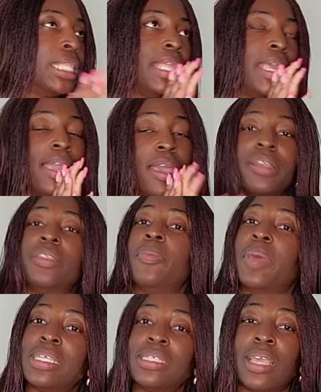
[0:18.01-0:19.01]
They are the
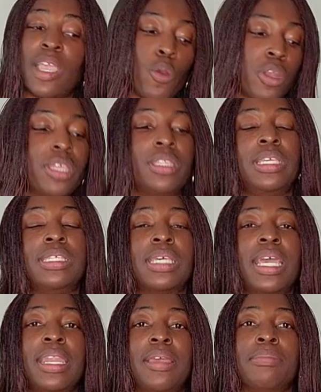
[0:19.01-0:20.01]
best. I ordered these
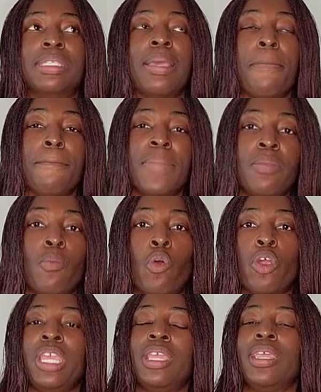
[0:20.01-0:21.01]
items
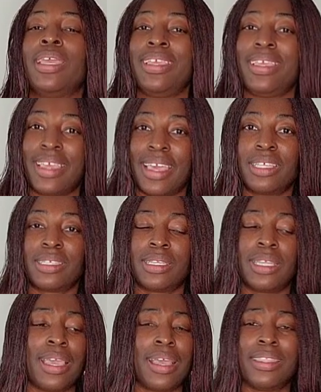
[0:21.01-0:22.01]
mid-morning
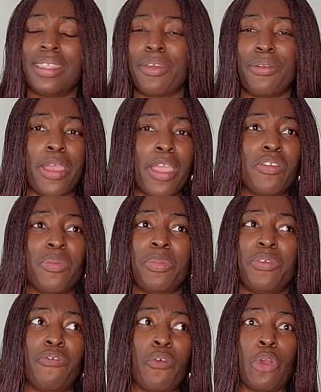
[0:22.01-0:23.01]
yesterday and they arrived
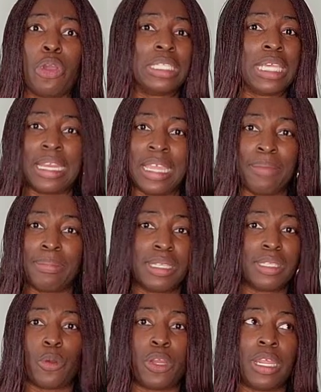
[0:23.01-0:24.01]
before 10 a.m.
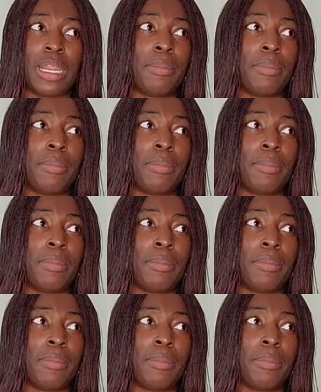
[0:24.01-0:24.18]
this morning.